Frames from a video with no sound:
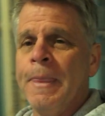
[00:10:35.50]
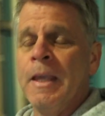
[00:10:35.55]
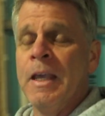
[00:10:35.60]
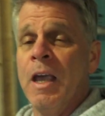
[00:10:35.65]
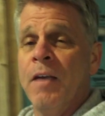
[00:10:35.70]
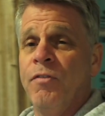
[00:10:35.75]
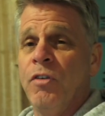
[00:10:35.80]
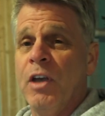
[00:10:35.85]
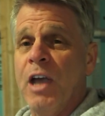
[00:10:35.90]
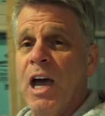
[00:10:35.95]

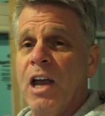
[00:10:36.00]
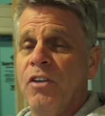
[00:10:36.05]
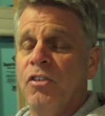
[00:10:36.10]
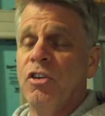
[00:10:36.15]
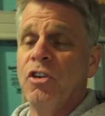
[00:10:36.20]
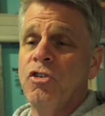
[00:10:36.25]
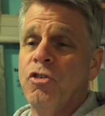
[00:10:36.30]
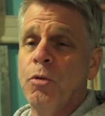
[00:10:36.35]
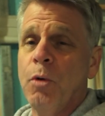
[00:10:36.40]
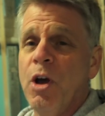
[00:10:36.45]
if you got a
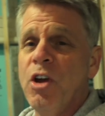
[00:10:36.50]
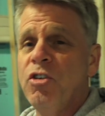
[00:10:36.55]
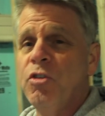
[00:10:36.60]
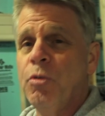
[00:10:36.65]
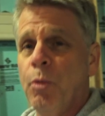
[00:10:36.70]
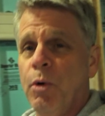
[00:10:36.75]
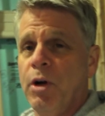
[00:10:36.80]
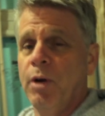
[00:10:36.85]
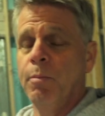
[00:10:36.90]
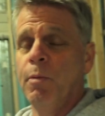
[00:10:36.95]
situation
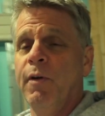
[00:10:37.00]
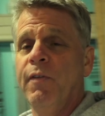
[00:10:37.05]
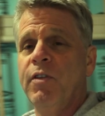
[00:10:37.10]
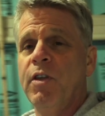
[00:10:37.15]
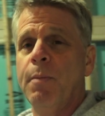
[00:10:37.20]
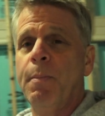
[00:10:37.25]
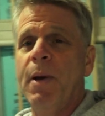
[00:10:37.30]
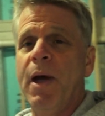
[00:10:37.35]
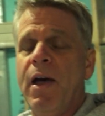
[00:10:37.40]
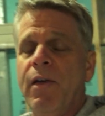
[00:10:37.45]
where you're moving
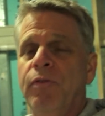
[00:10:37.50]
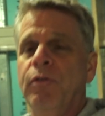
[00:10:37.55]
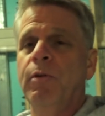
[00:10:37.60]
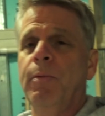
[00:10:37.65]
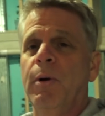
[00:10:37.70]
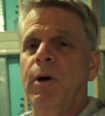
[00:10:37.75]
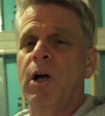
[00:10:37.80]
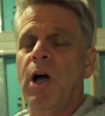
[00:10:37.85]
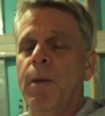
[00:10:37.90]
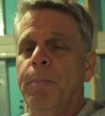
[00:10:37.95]
the bathroom
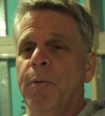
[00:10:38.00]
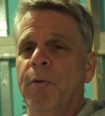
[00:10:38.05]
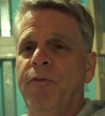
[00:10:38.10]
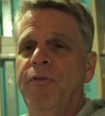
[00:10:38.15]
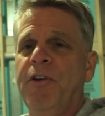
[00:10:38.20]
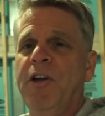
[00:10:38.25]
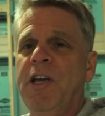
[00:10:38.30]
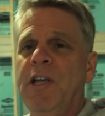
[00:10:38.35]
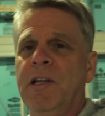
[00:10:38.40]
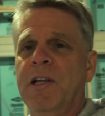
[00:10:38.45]
a couple
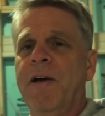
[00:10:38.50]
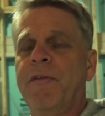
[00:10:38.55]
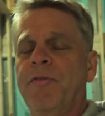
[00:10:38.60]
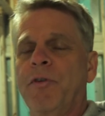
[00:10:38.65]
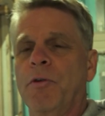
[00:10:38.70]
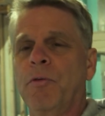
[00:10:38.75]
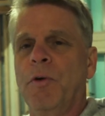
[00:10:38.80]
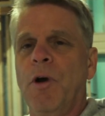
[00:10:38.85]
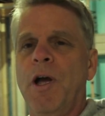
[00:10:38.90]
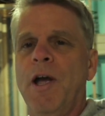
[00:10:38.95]
feet left
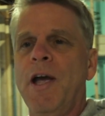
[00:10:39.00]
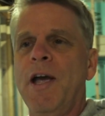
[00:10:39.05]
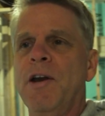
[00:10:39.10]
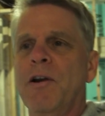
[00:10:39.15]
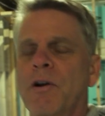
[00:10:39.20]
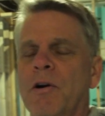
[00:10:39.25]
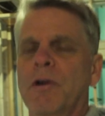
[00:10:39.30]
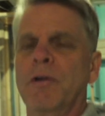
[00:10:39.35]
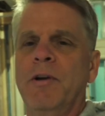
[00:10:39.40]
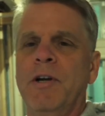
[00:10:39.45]
or right,
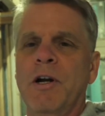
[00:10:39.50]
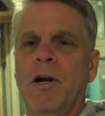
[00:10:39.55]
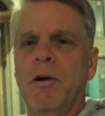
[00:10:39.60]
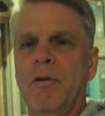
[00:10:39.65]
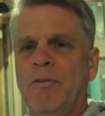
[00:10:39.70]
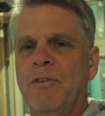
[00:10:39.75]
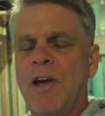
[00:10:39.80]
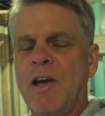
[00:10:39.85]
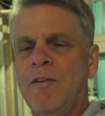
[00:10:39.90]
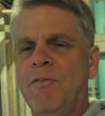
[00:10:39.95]
or you
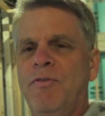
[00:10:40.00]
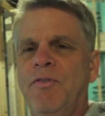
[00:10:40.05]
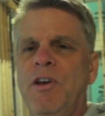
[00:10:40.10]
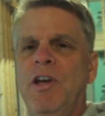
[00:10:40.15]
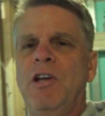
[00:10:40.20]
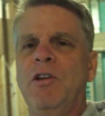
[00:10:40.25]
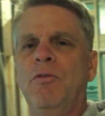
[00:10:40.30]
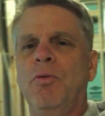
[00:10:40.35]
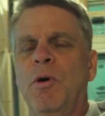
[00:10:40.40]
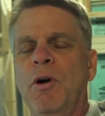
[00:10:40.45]
know, 10
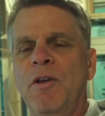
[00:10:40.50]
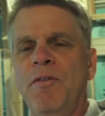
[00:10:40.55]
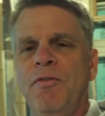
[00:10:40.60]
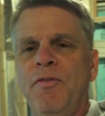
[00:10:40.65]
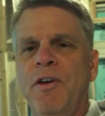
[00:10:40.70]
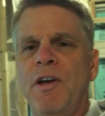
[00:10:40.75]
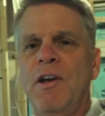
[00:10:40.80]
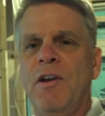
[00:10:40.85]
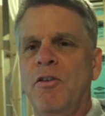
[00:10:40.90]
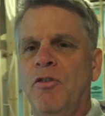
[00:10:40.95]
feet, 20
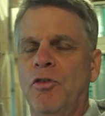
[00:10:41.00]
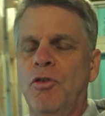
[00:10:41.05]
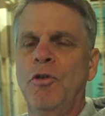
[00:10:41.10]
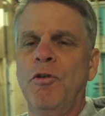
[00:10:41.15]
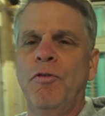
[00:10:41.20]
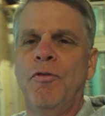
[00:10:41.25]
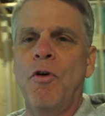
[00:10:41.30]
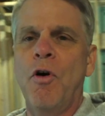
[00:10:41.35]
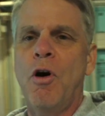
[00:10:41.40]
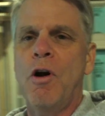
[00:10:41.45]
feet is too
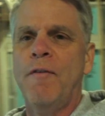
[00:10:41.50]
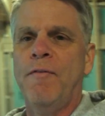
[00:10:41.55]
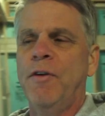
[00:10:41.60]
far.